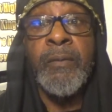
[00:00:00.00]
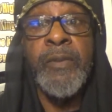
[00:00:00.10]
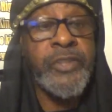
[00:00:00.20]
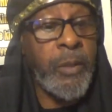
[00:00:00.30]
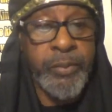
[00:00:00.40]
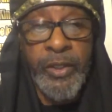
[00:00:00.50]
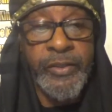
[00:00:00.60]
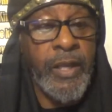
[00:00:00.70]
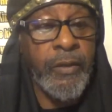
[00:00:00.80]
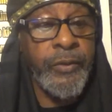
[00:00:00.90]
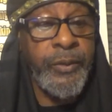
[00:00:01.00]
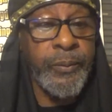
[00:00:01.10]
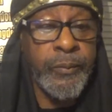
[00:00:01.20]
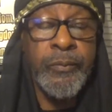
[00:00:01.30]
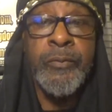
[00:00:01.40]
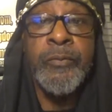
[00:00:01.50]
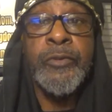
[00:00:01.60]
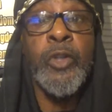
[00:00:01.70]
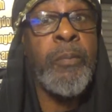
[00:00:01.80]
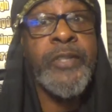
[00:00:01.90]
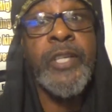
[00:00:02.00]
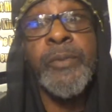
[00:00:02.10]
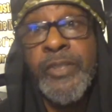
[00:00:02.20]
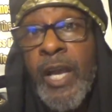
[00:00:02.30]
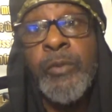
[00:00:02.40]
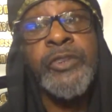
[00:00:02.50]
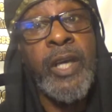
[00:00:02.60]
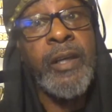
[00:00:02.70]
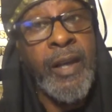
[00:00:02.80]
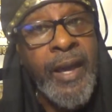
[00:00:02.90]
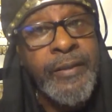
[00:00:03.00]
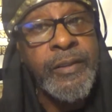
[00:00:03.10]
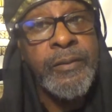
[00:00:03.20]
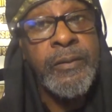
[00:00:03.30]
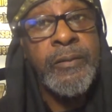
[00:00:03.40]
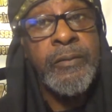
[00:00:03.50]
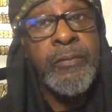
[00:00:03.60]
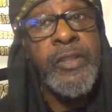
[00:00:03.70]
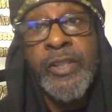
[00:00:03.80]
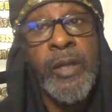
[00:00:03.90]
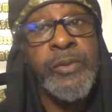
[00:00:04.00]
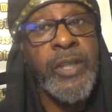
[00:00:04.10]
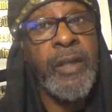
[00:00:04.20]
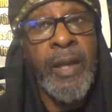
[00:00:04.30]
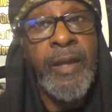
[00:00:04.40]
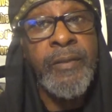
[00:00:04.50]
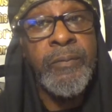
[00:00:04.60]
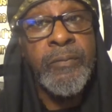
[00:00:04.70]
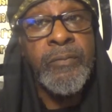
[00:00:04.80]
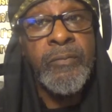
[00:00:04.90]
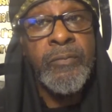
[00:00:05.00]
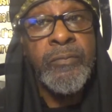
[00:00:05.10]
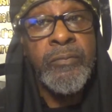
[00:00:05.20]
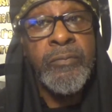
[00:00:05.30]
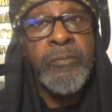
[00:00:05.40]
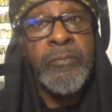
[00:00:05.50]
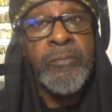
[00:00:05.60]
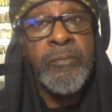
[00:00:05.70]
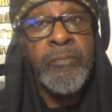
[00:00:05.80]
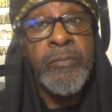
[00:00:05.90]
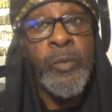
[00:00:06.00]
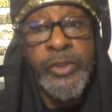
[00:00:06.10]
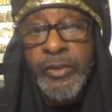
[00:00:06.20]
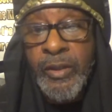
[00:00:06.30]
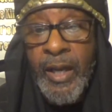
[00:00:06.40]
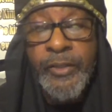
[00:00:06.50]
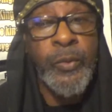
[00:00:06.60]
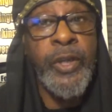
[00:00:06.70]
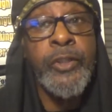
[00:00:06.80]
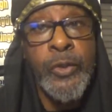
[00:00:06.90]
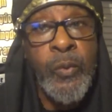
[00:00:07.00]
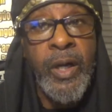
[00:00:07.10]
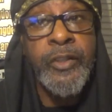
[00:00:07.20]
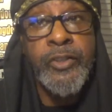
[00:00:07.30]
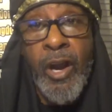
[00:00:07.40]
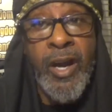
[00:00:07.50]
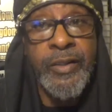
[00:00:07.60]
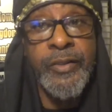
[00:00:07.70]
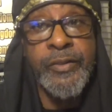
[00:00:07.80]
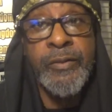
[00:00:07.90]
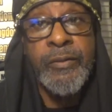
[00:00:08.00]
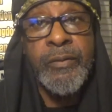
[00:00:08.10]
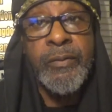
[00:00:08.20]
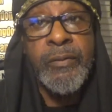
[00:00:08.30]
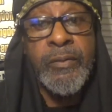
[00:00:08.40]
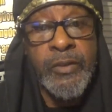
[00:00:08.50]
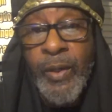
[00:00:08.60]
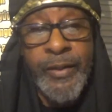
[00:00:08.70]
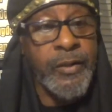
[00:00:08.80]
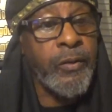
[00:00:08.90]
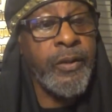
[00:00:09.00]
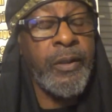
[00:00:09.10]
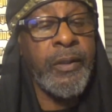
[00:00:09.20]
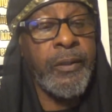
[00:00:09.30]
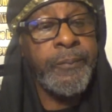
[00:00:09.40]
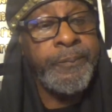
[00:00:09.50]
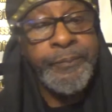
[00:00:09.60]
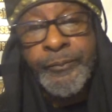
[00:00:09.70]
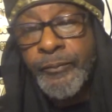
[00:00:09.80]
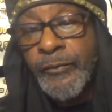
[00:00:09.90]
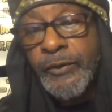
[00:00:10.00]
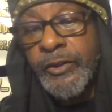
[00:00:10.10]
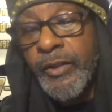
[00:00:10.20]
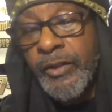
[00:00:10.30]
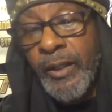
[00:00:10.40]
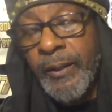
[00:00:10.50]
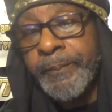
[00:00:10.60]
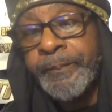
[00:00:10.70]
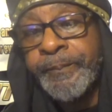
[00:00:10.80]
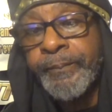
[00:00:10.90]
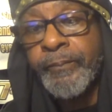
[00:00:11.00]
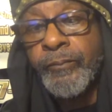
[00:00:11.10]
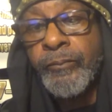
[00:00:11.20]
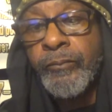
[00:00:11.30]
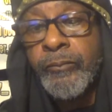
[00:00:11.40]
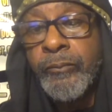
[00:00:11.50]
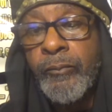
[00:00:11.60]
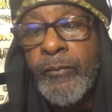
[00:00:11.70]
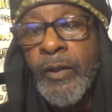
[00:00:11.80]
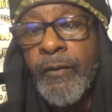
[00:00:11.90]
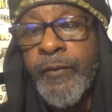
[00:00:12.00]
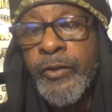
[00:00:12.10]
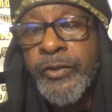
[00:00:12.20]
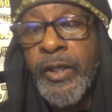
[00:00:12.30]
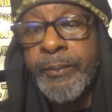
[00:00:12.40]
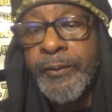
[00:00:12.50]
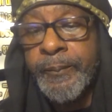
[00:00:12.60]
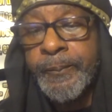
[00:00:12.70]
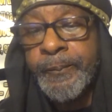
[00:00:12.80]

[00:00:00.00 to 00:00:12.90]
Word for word: least their blood is not on you. So Mashiach Shai was that light. He said he was that light which is contrary to what? Darkness. That's why let's go to uh, St. John, first chapter.